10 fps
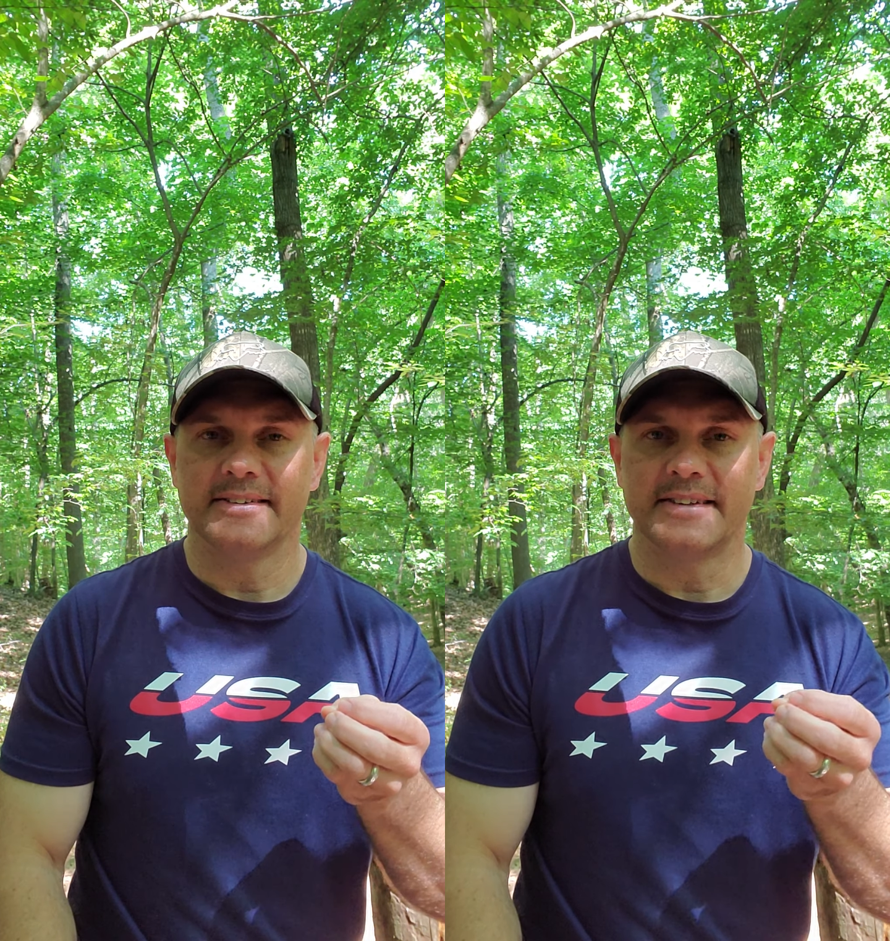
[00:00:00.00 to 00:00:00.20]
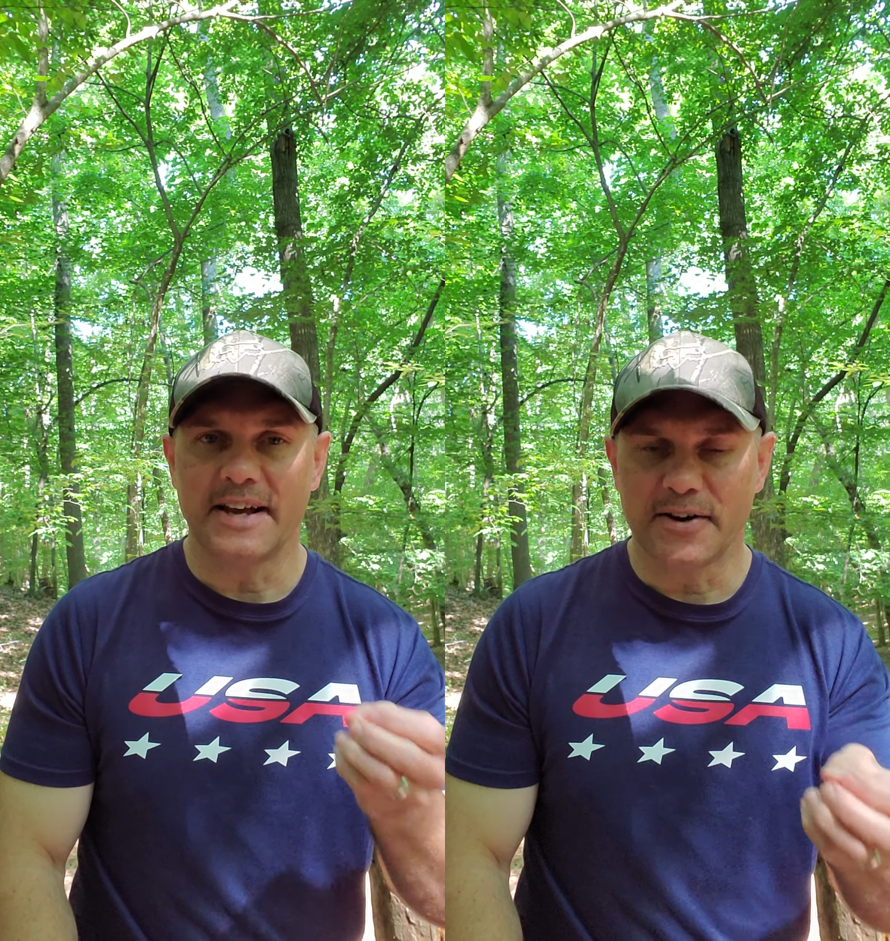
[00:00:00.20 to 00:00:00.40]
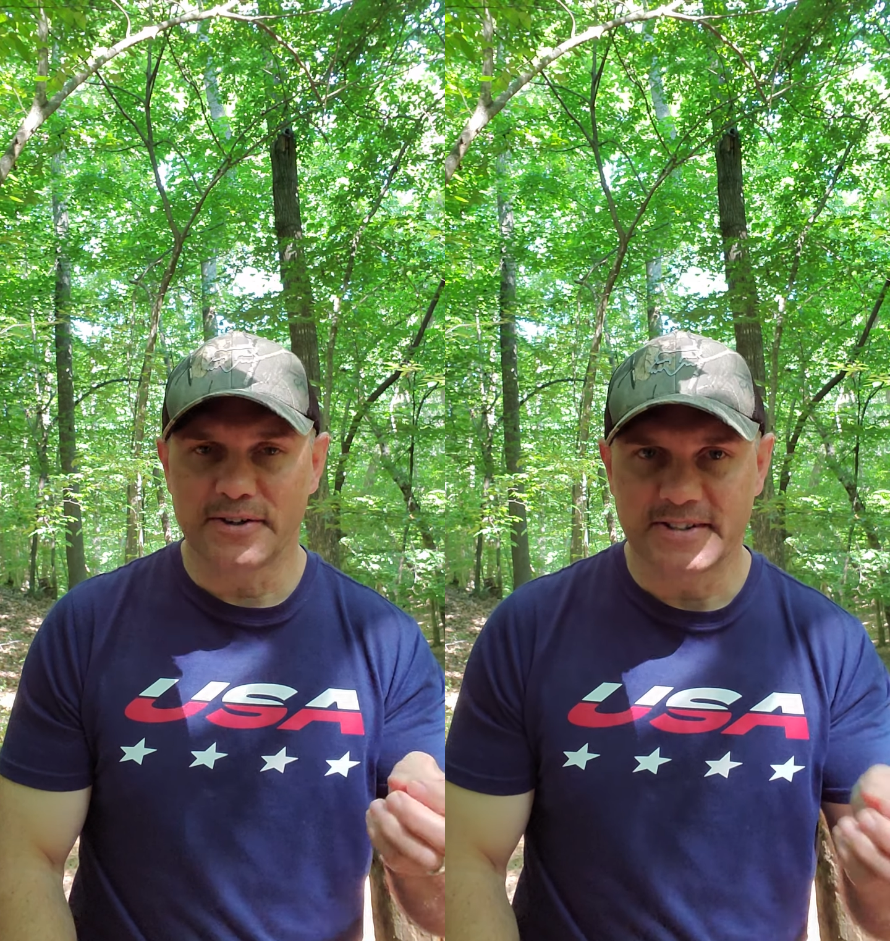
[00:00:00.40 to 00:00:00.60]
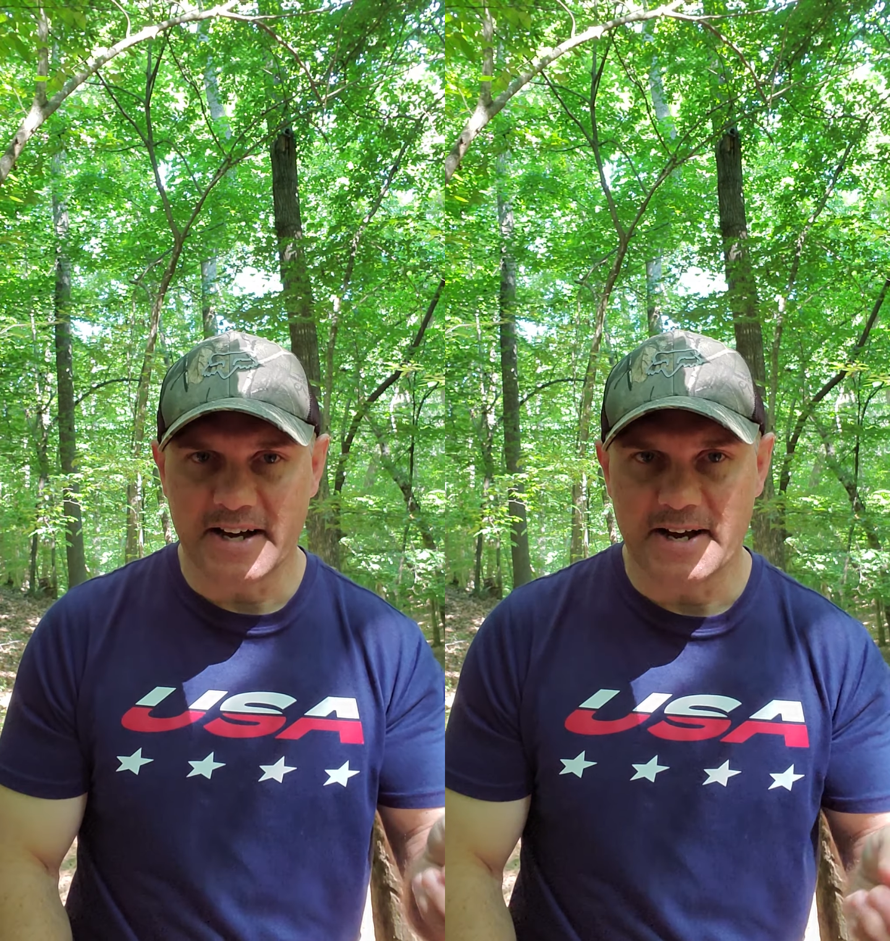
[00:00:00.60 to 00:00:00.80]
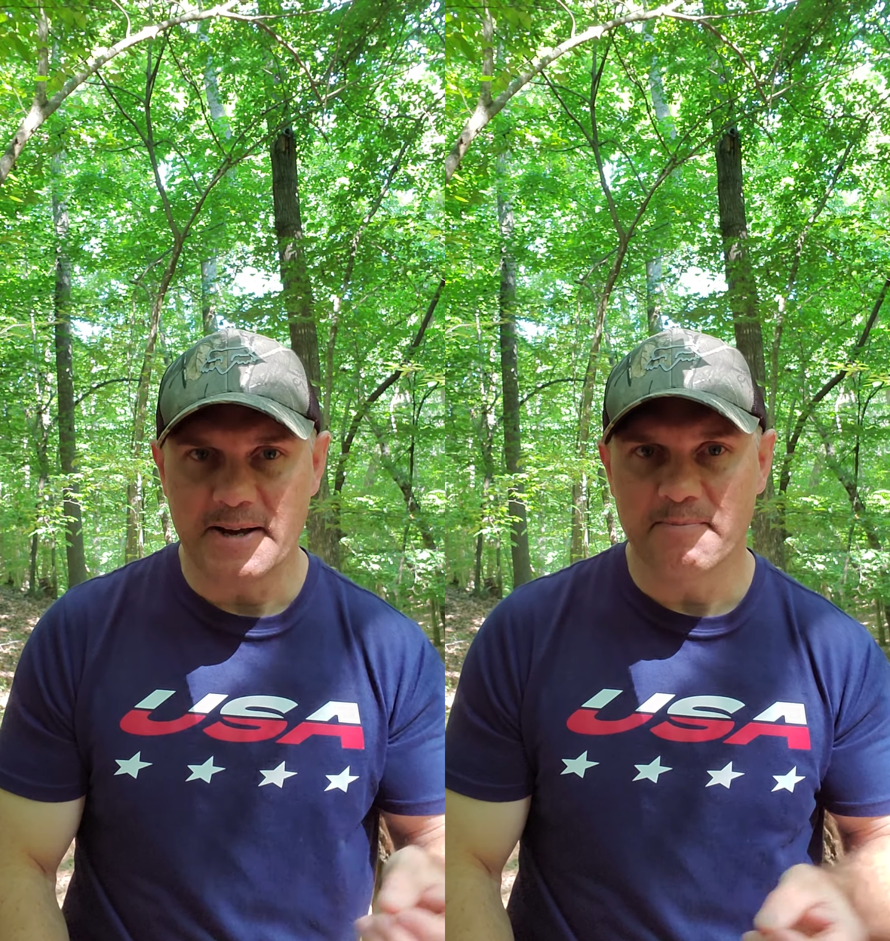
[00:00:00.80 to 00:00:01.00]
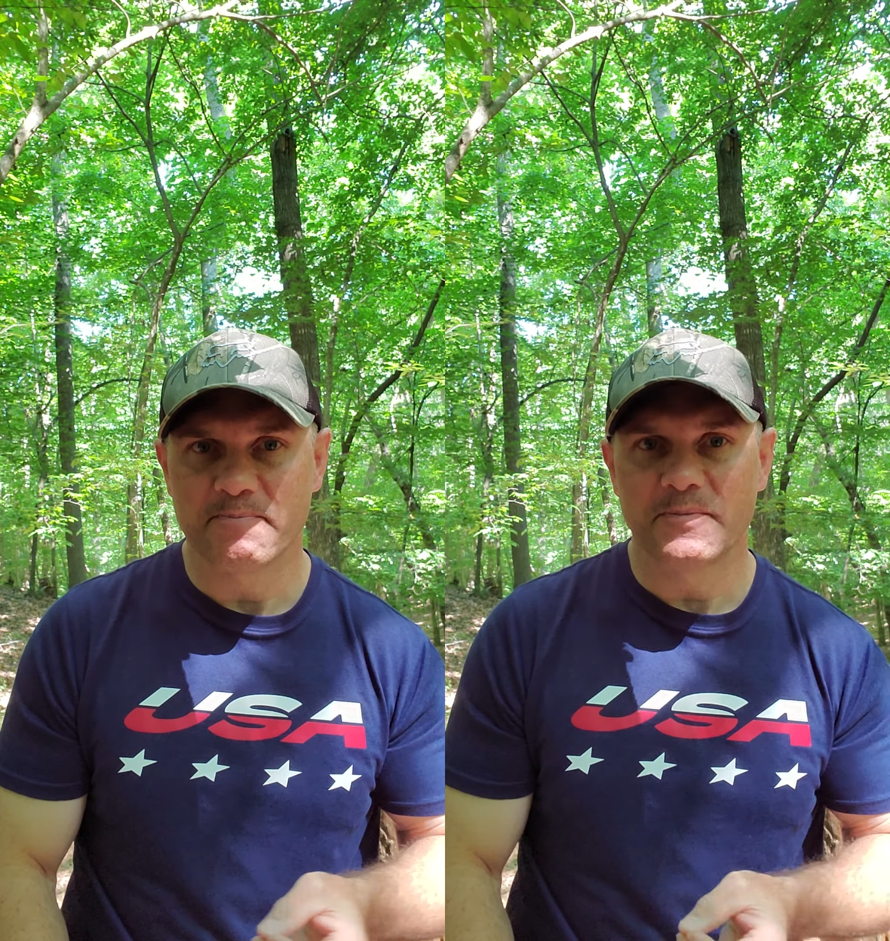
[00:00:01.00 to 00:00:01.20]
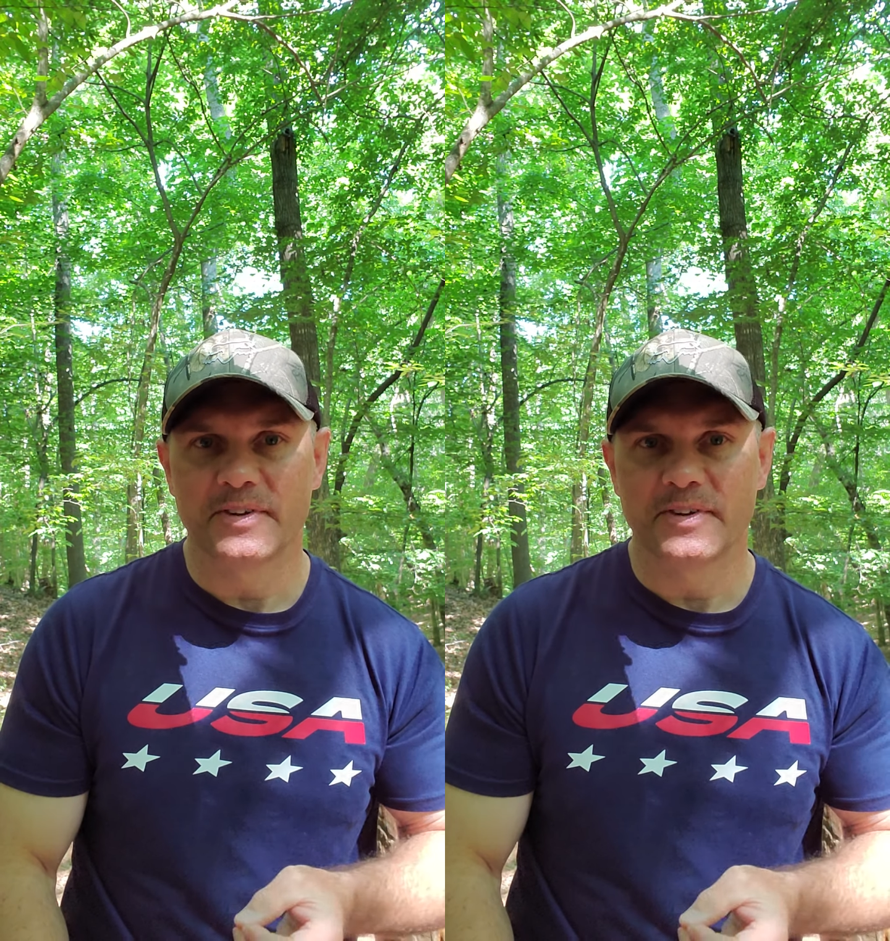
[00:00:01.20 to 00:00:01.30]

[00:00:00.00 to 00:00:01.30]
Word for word: take our time